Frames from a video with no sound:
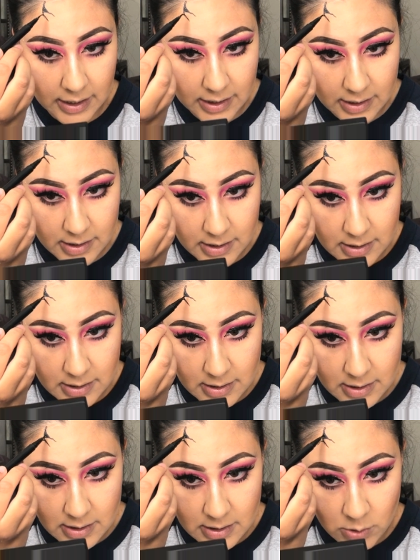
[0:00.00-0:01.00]
got
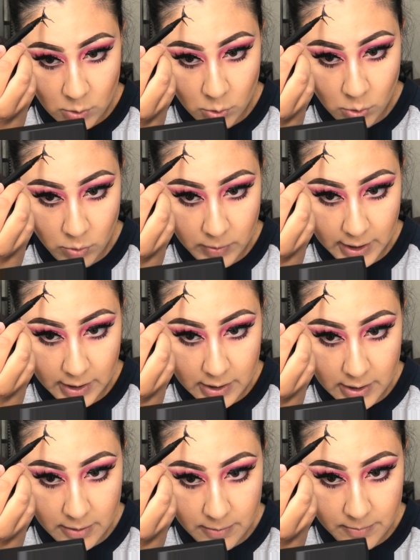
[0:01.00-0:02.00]
a hole right
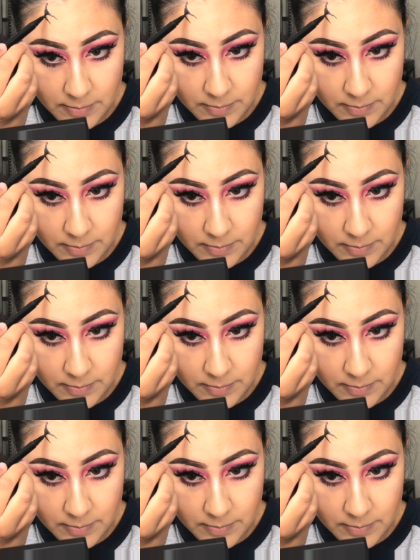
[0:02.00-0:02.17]
there.